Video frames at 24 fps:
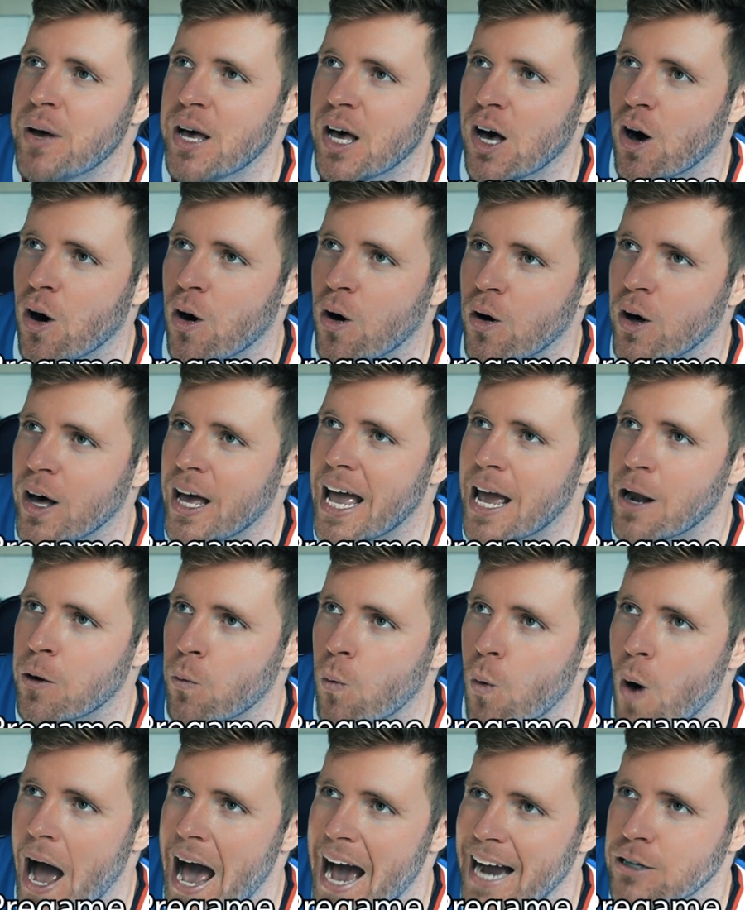Bill
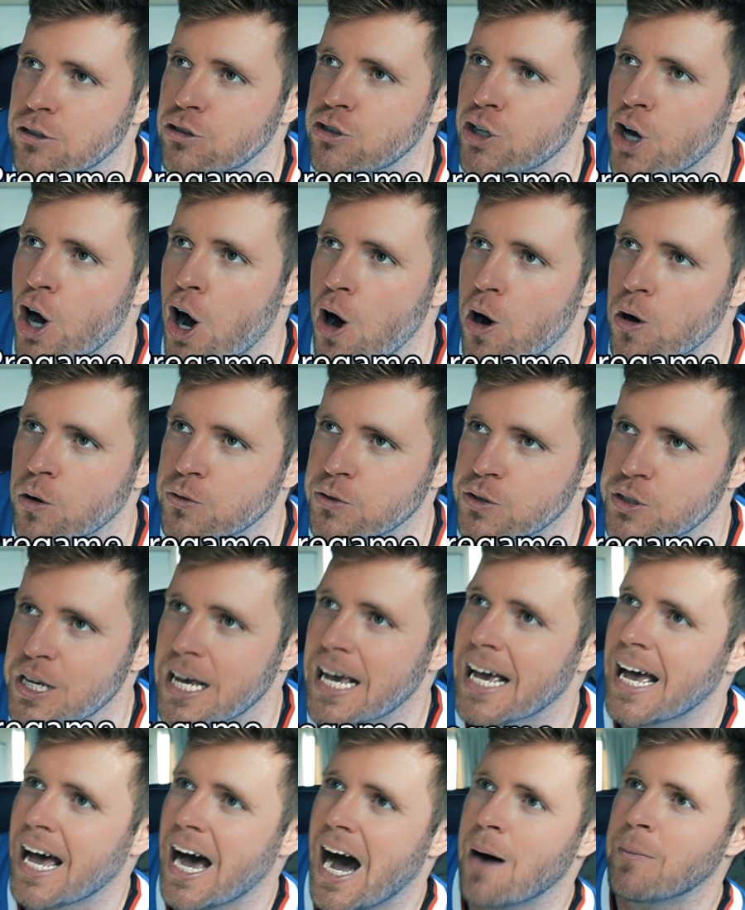and Whack Jones,
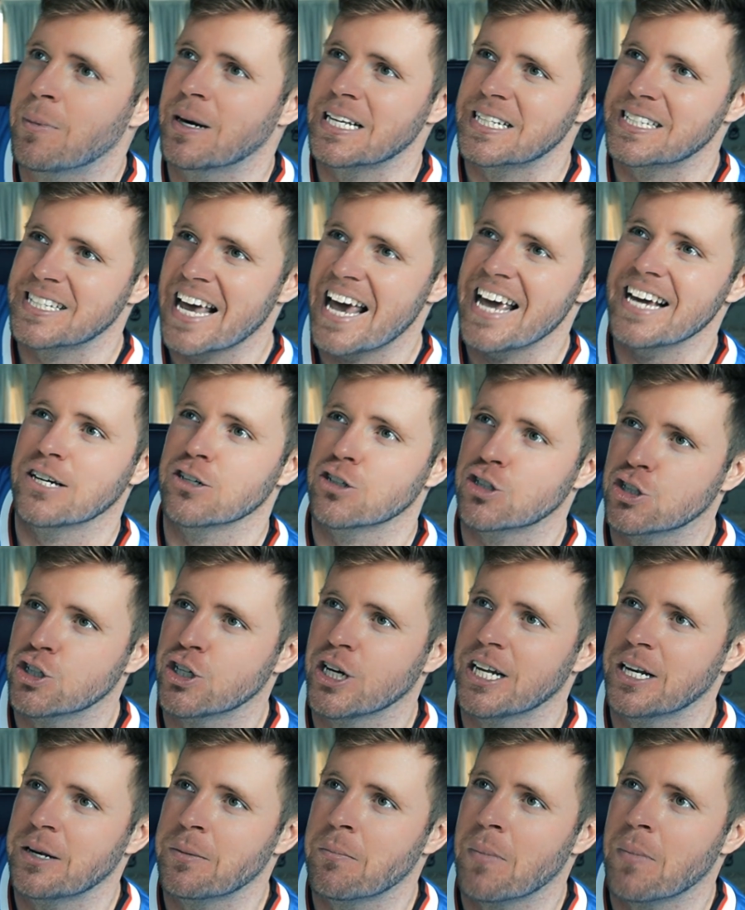I'm gonna take a shit